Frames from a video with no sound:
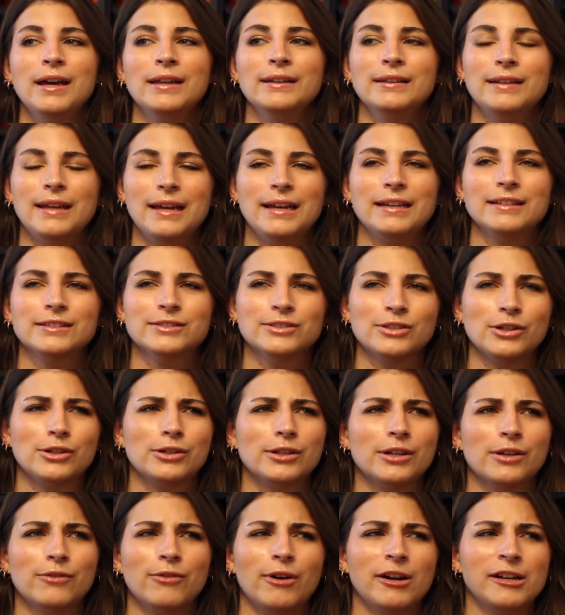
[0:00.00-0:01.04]
They
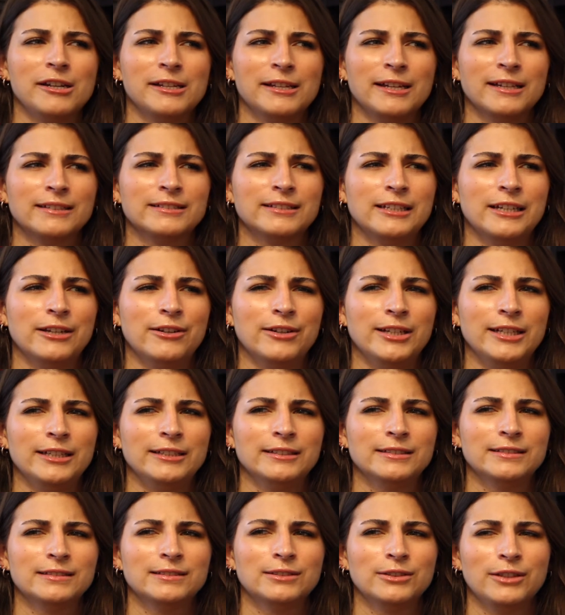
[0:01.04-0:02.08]
started writing a
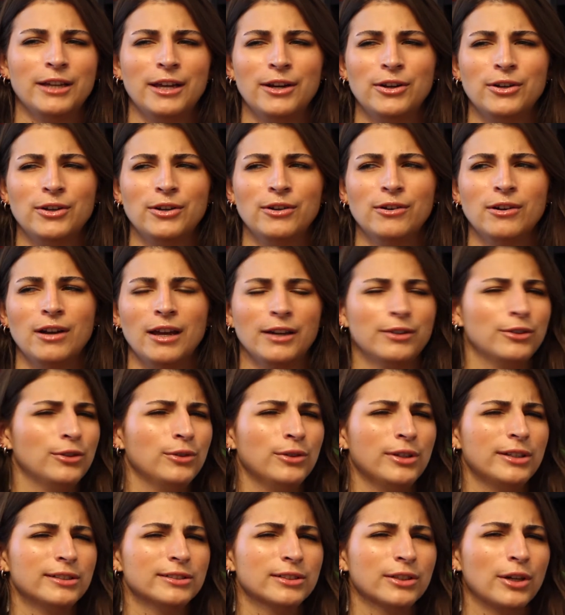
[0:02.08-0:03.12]
series together like 2
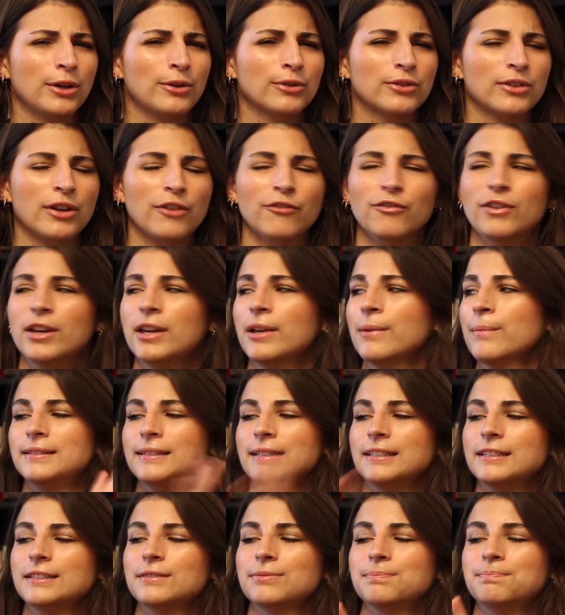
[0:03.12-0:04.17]
years ago or something.
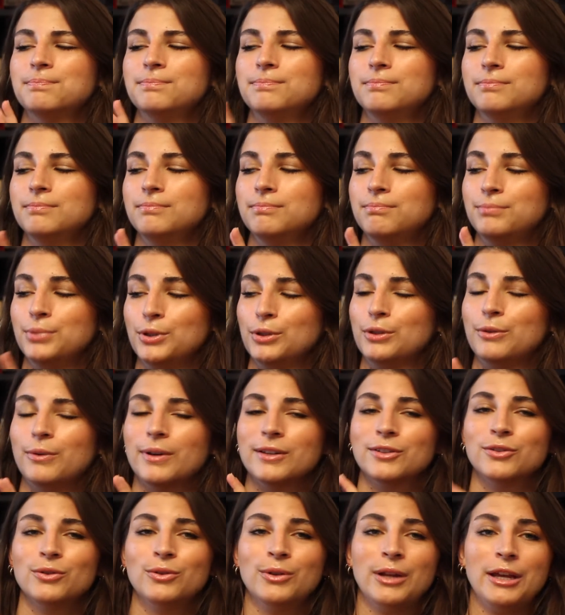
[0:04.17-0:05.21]
This book
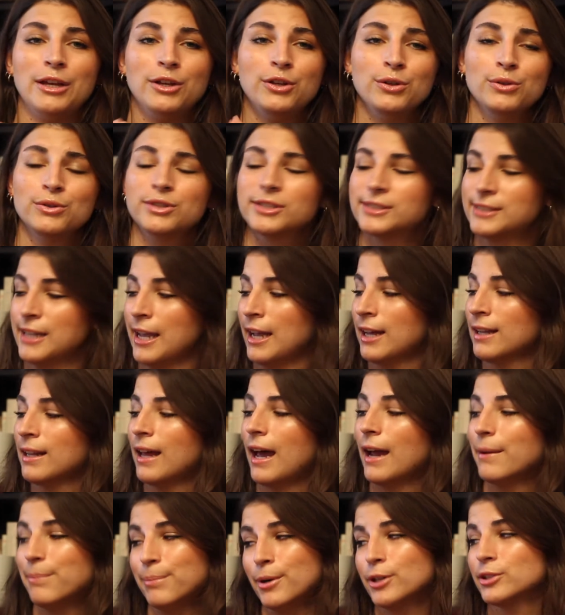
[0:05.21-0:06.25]
was on a huge sale.
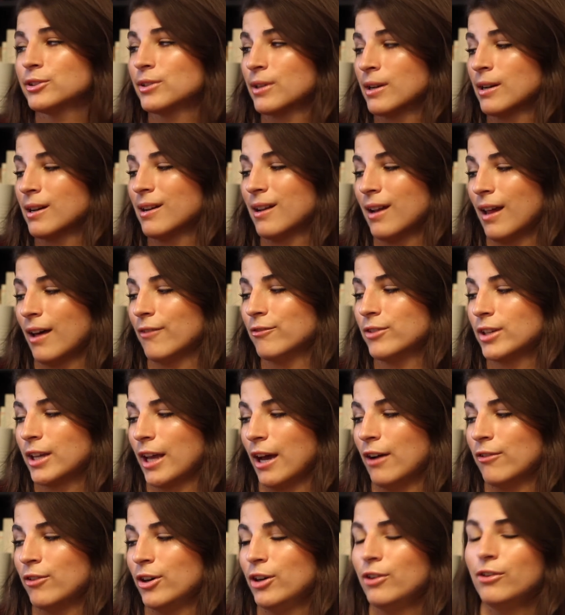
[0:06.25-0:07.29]
I personally love the
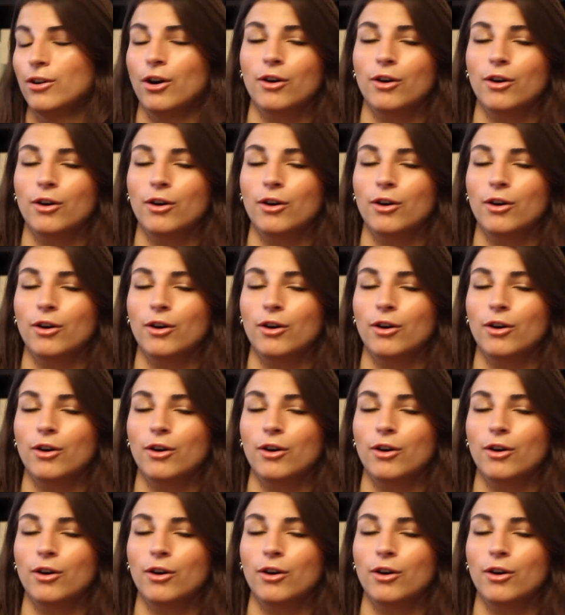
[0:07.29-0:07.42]
cover.